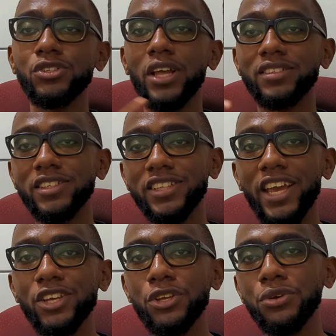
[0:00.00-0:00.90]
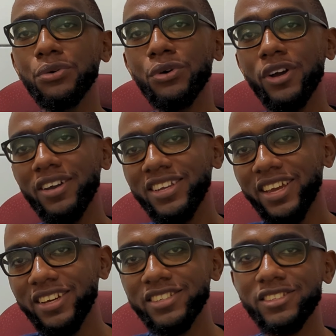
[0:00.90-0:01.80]
So as a thank you,
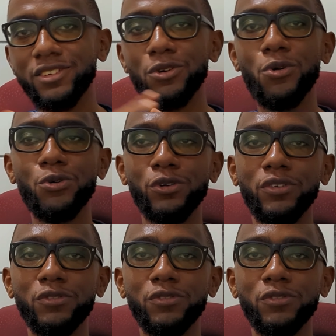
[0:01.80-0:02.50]
here's a code